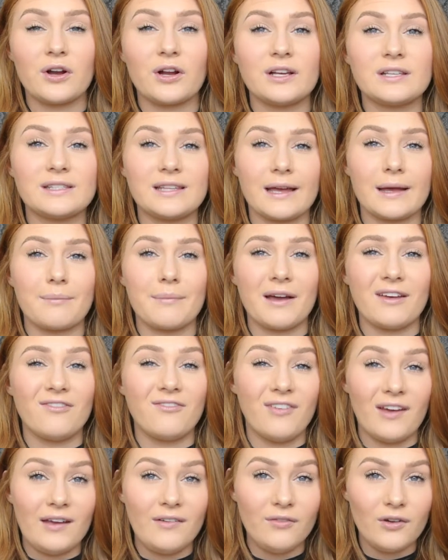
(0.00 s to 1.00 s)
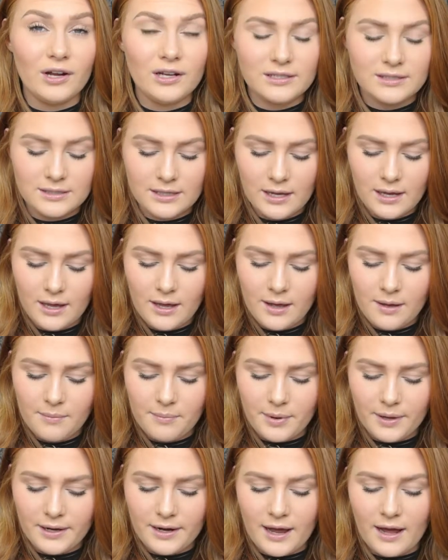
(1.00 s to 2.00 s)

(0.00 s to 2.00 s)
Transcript: is like my favorite, but